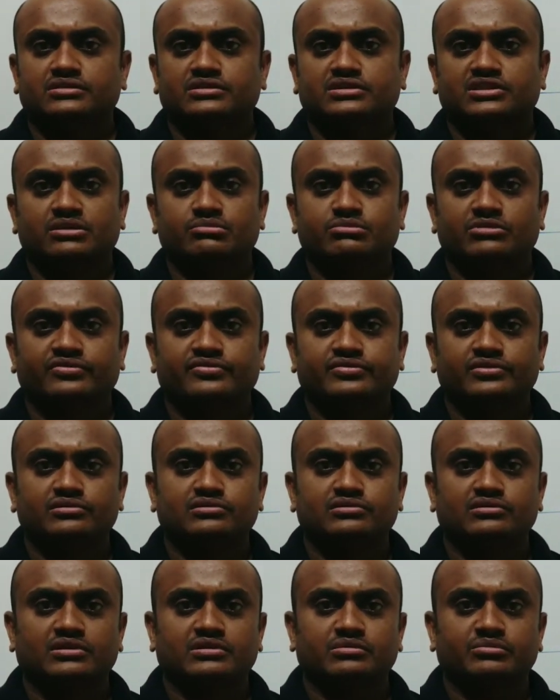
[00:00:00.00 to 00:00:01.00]
some of
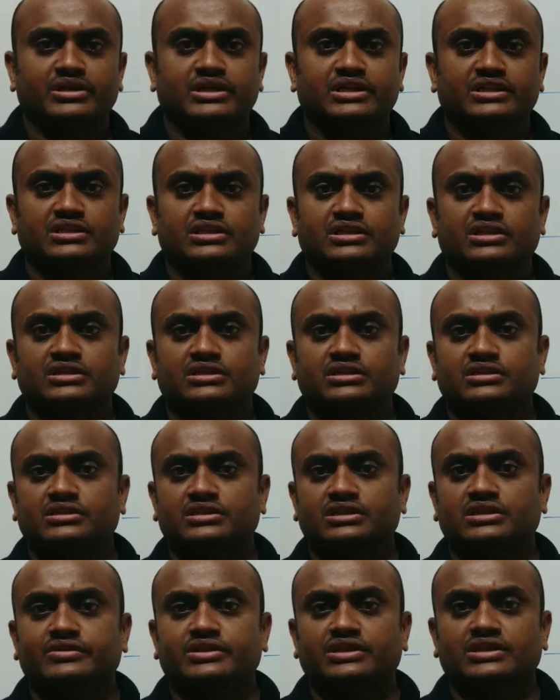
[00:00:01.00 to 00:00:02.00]
you may
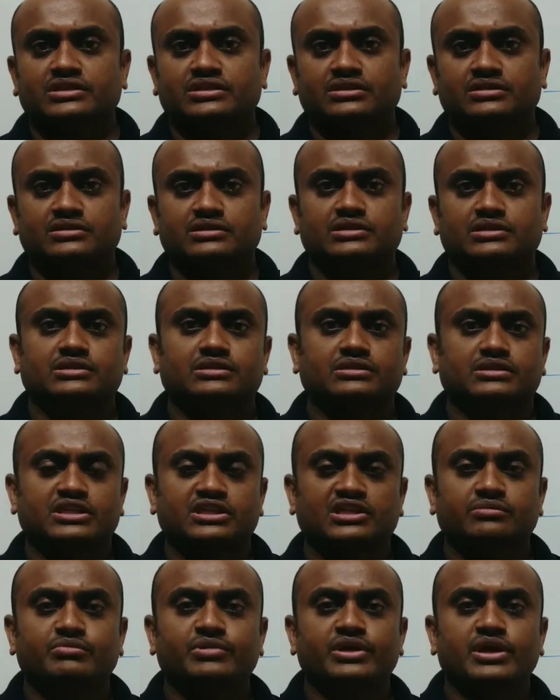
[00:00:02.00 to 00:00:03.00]
even
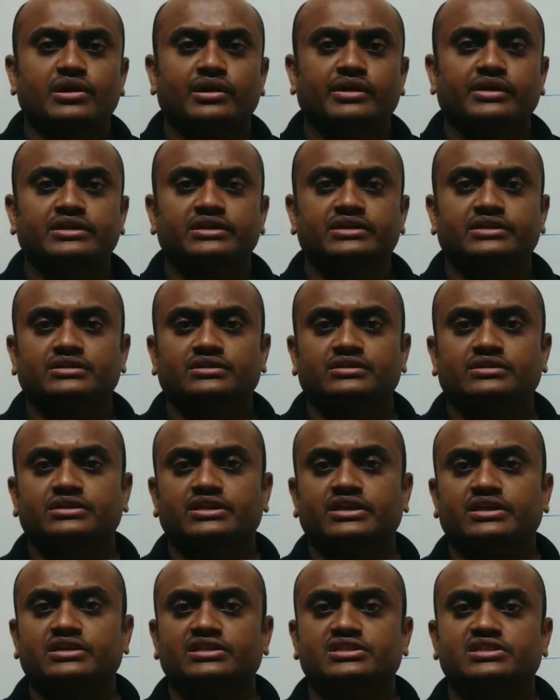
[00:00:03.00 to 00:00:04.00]
think behind that
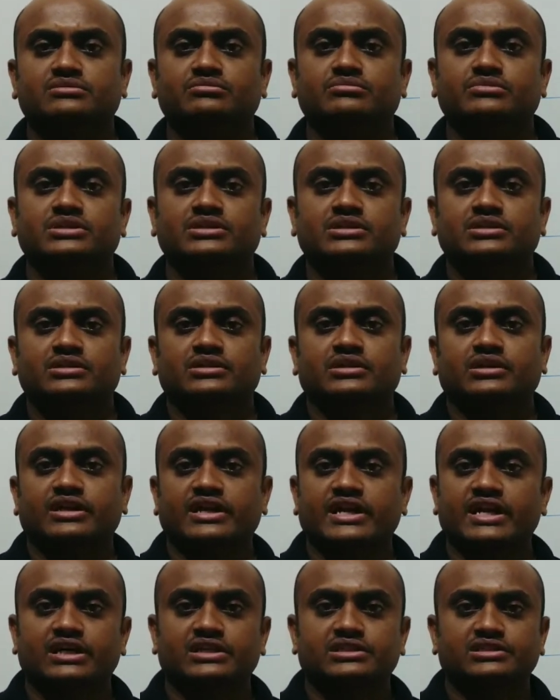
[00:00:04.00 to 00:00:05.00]
there are some
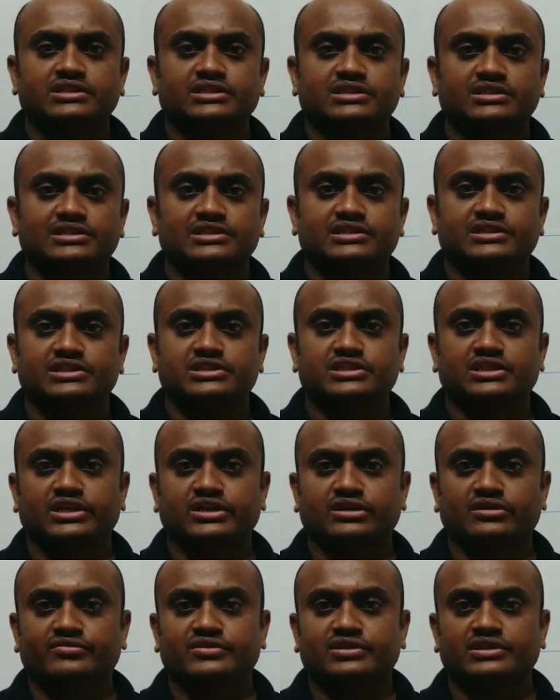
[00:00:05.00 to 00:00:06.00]
radar signals, such
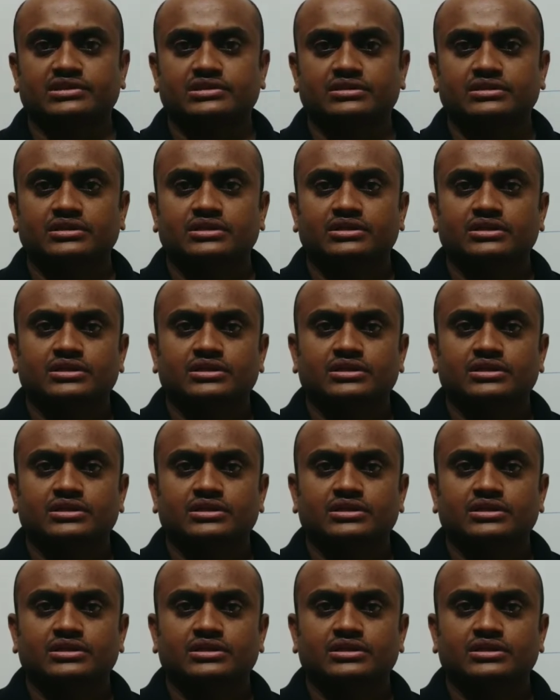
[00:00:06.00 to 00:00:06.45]
kind of things.